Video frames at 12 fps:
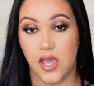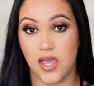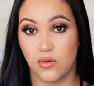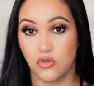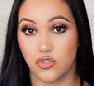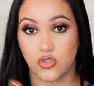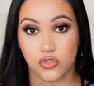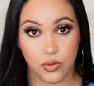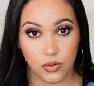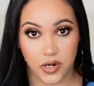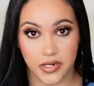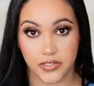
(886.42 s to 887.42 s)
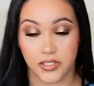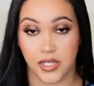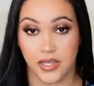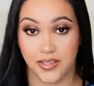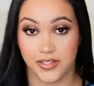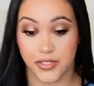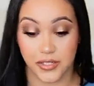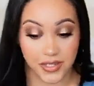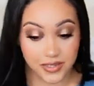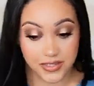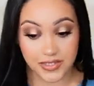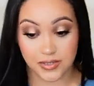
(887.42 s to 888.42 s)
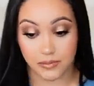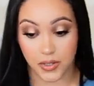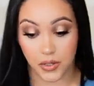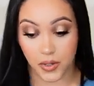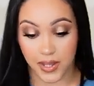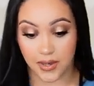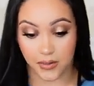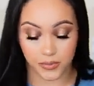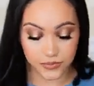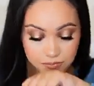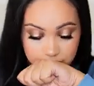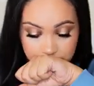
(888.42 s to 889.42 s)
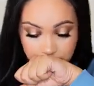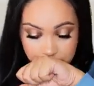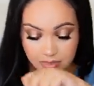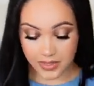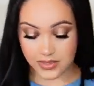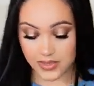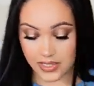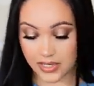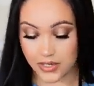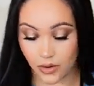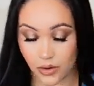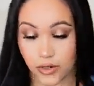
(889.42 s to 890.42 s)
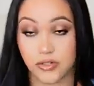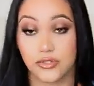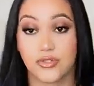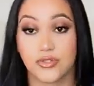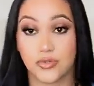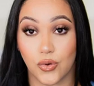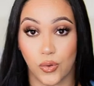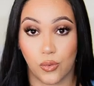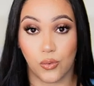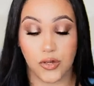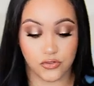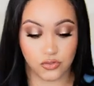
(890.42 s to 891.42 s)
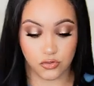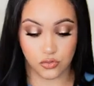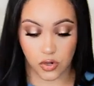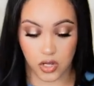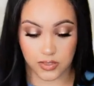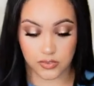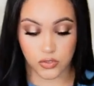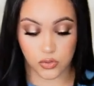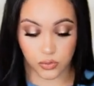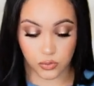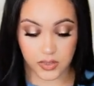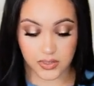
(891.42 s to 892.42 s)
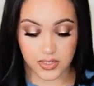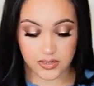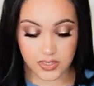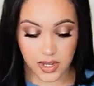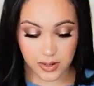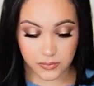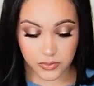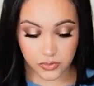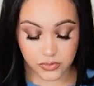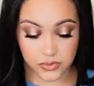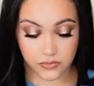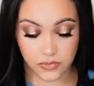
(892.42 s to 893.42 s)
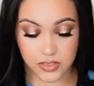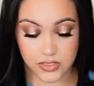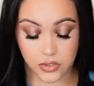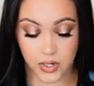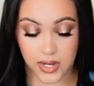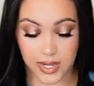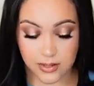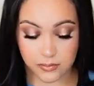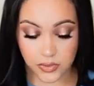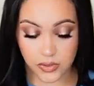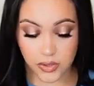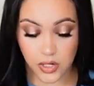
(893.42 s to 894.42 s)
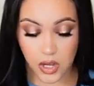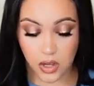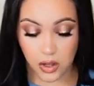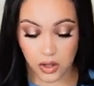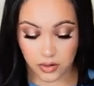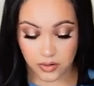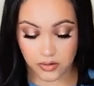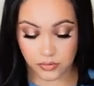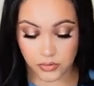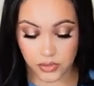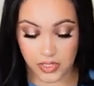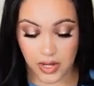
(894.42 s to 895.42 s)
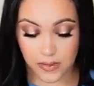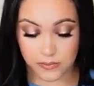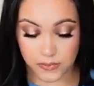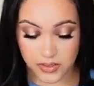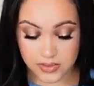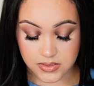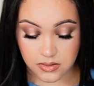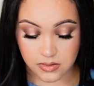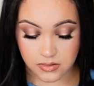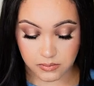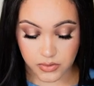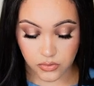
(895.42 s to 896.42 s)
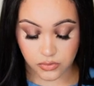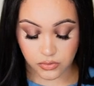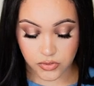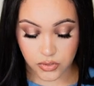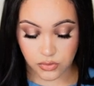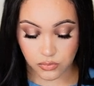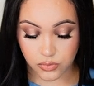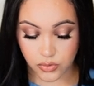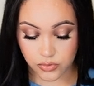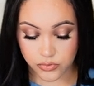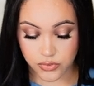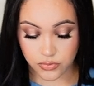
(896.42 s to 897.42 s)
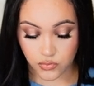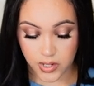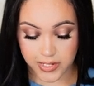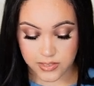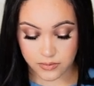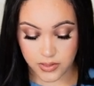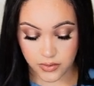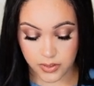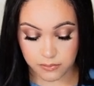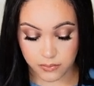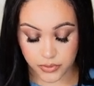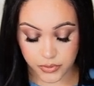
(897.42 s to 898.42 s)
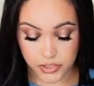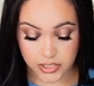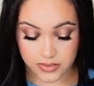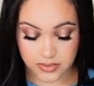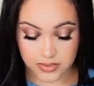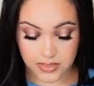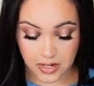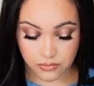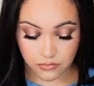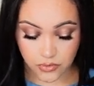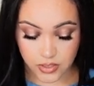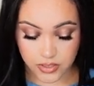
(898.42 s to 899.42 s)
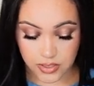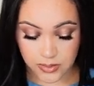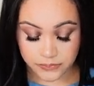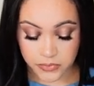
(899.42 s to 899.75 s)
It was so hard to get the smell out. They are so strong. So the top notes for this are amber, agar wood, and musk. The middle notes are rose, raspberry, birch, and saffron.